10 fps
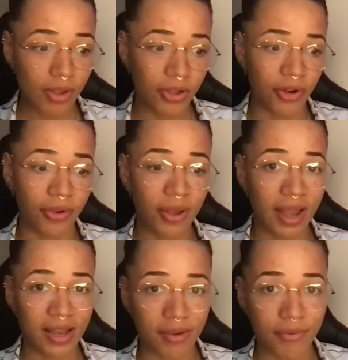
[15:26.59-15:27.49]
You know,
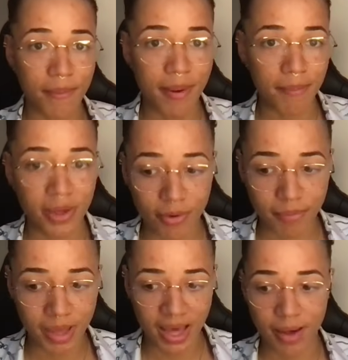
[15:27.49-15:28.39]
and to remember your
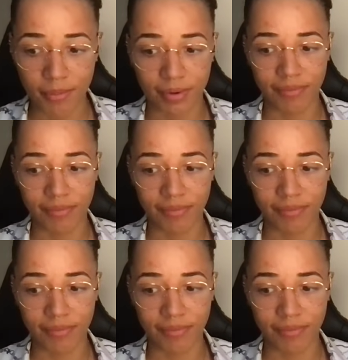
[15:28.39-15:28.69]
power.